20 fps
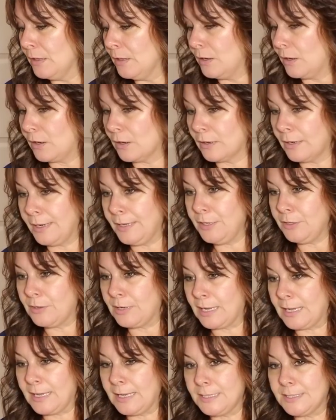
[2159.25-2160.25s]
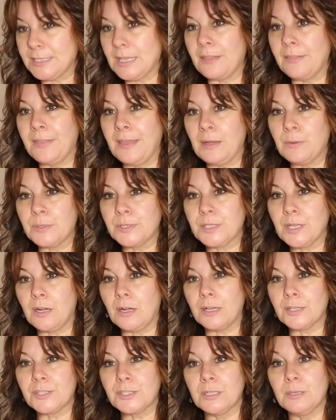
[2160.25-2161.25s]
All right, you guys, that was
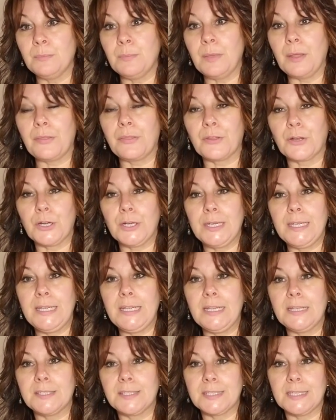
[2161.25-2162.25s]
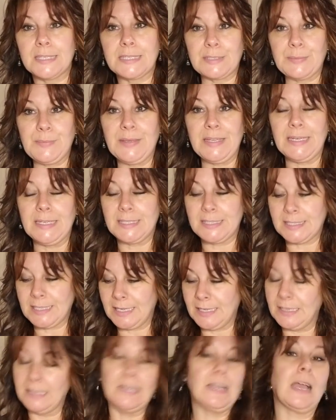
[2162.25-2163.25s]
awesome. 36 minutes
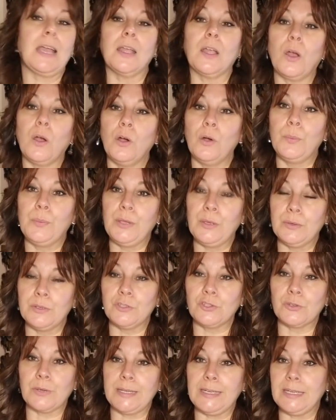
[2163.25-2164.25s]
in. I hope you enjoyed